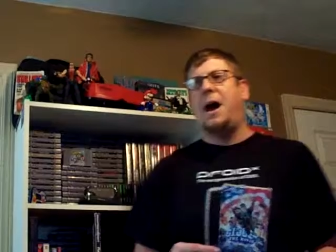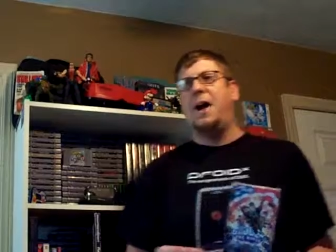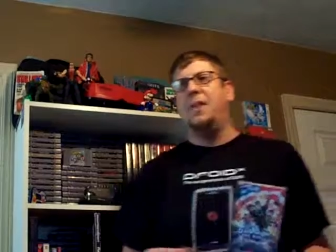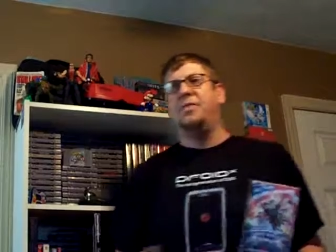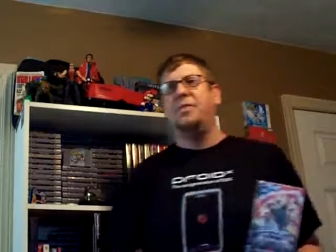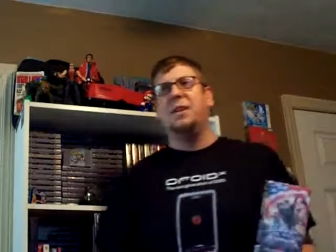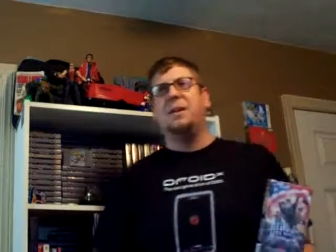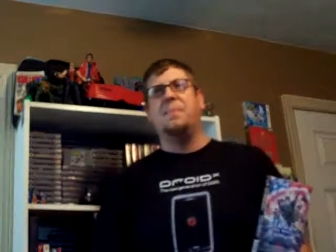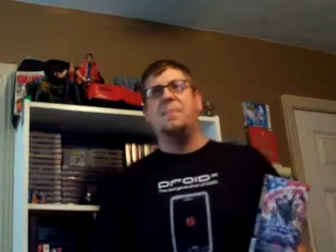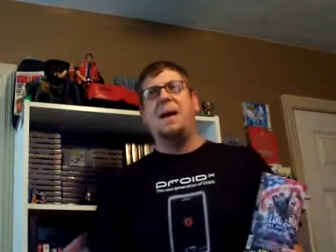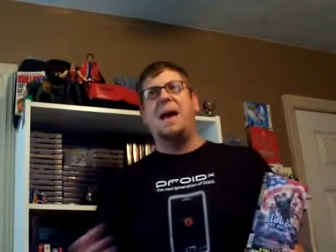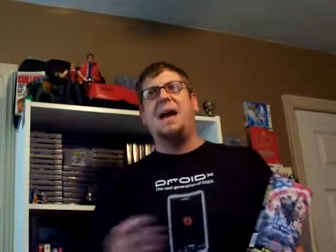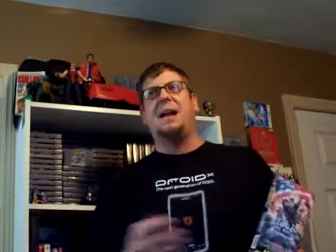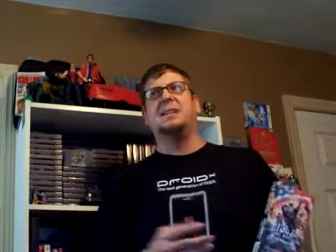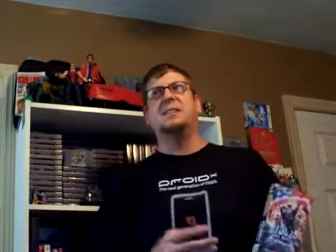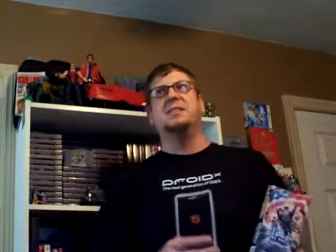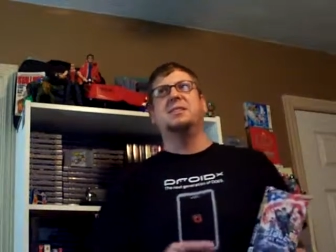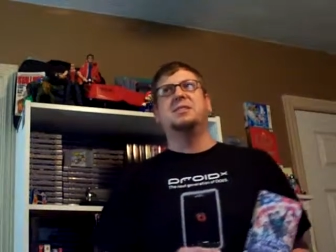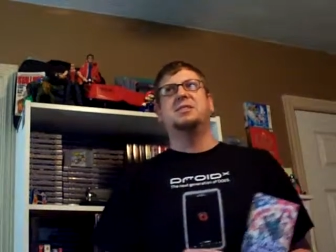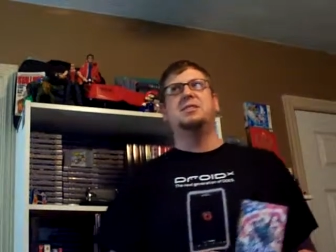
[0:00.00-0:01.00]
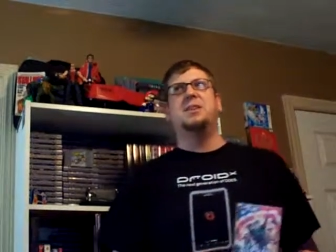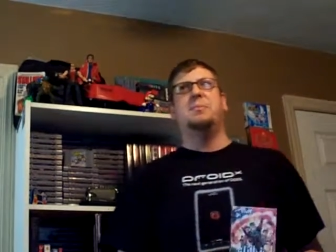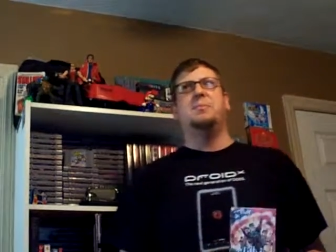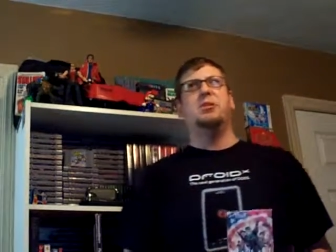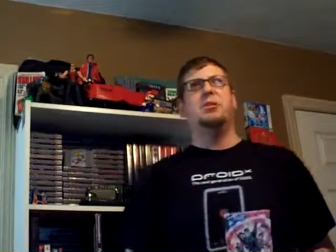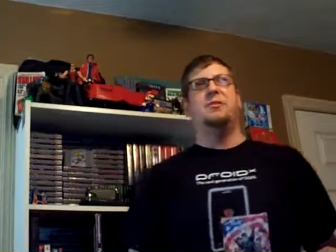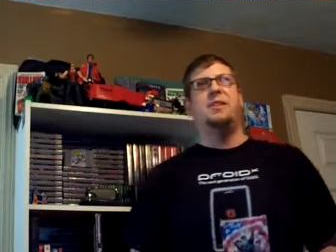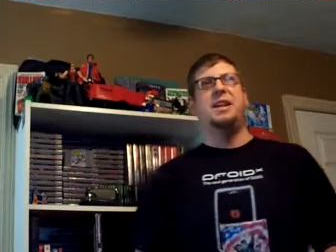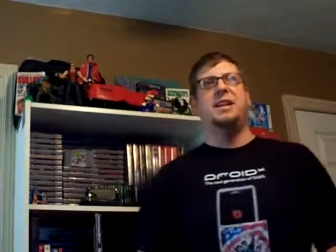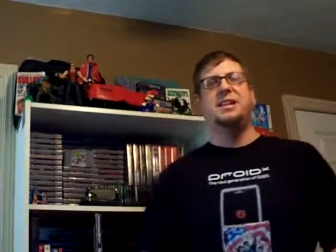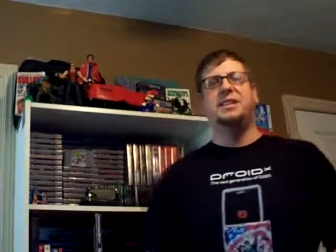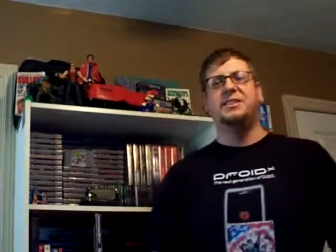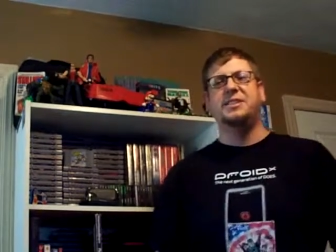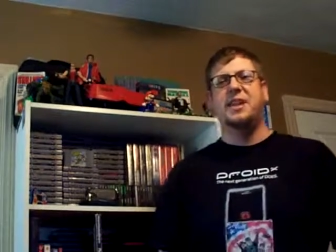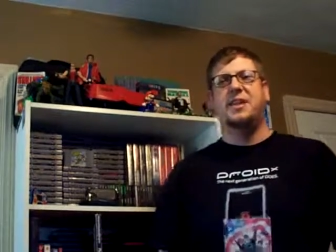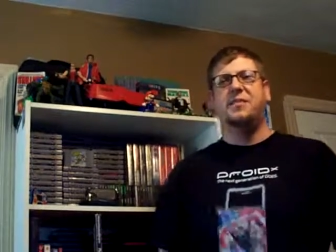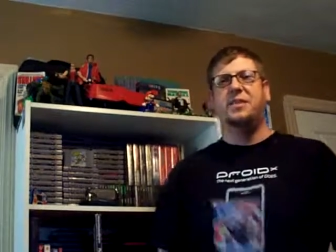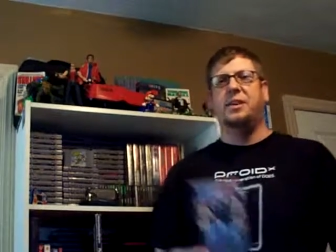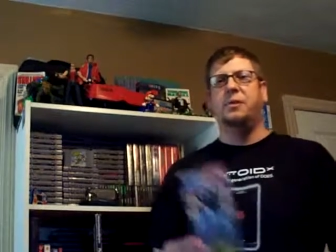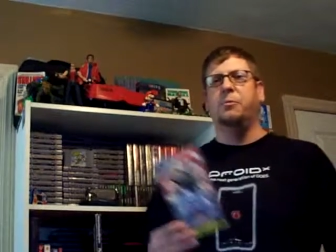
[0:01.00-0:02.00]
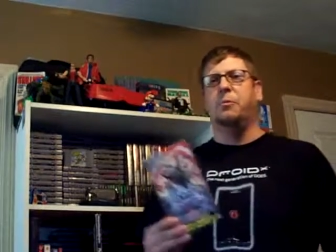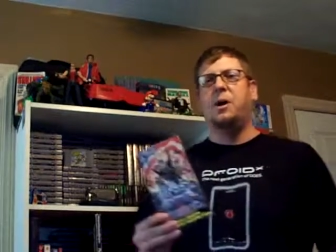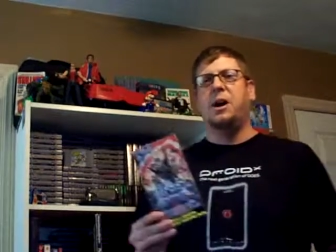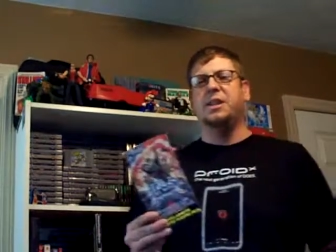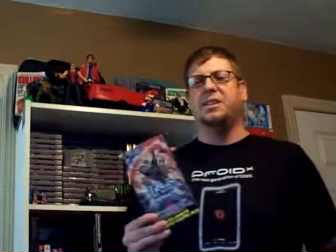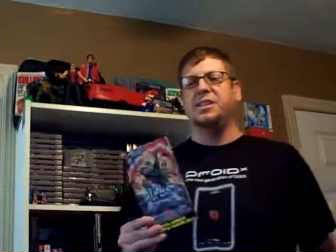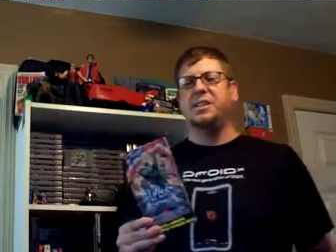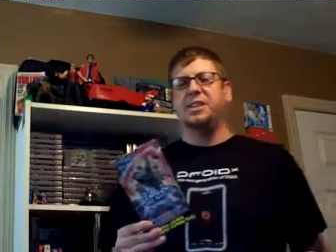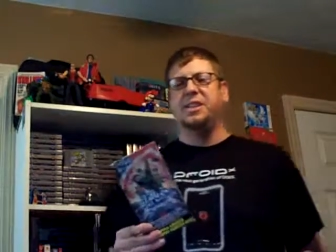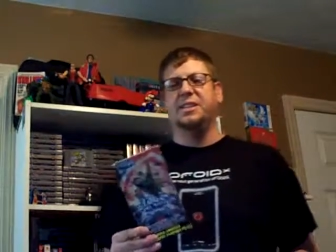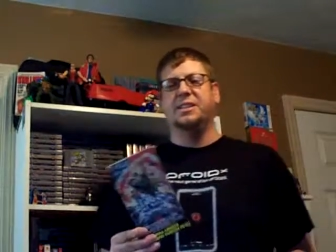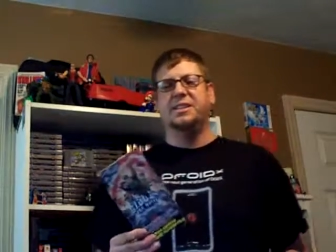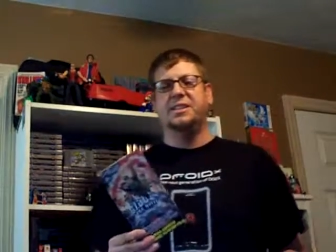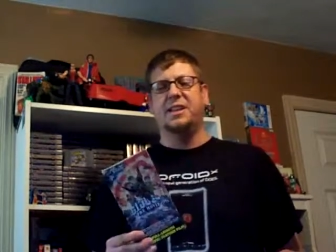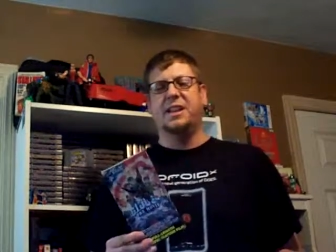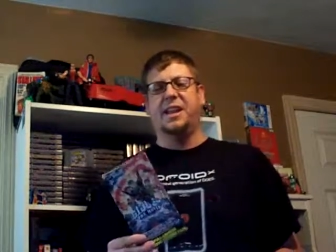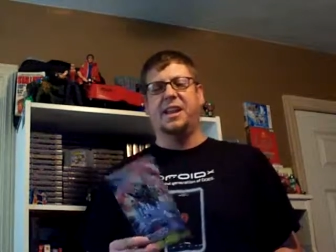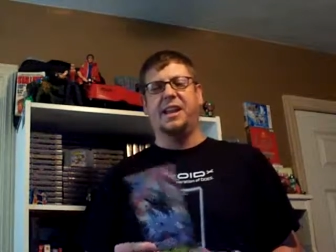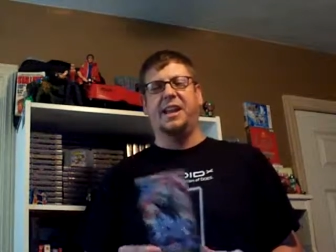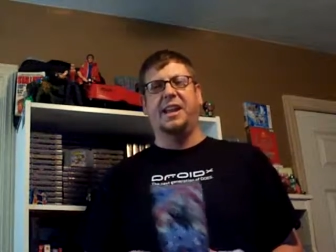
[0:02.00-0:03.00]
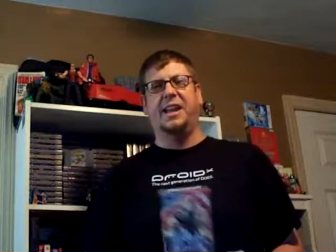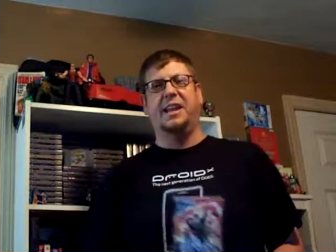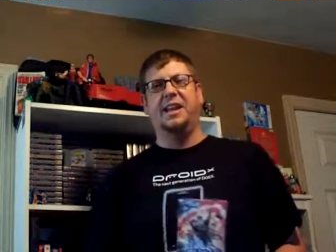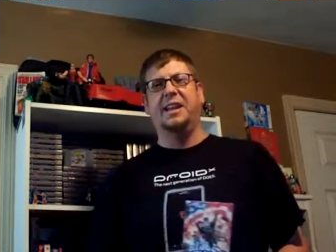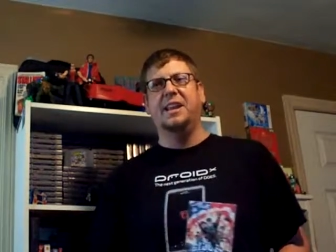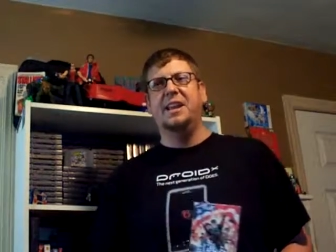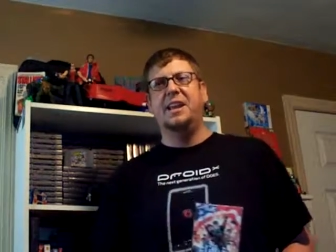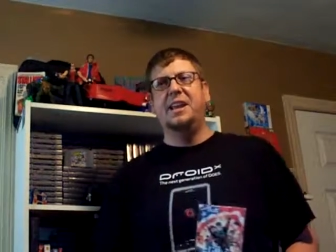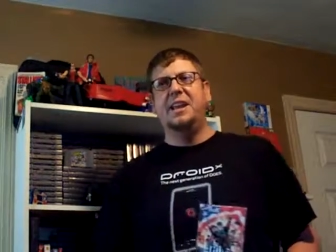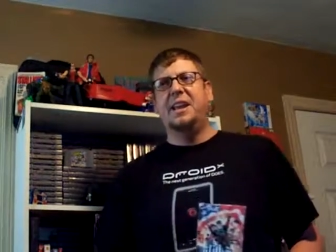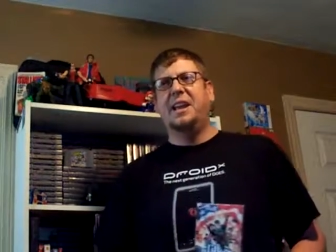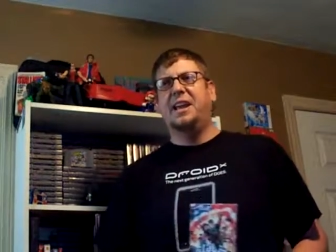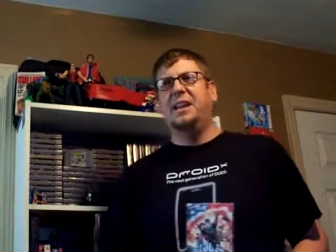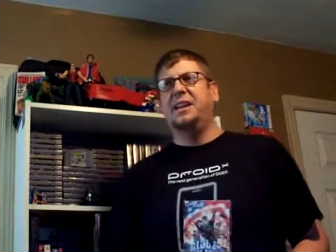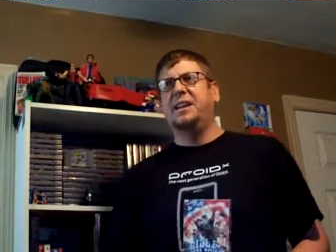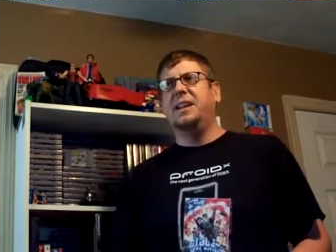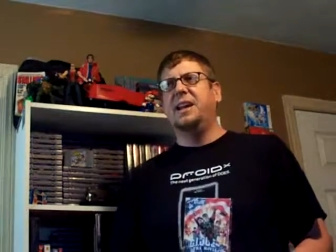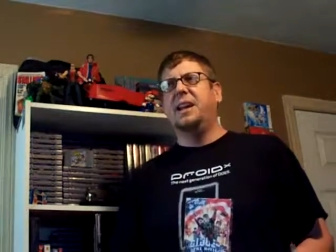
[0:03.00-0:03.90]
think back to the summer of '87 and watching this thing, and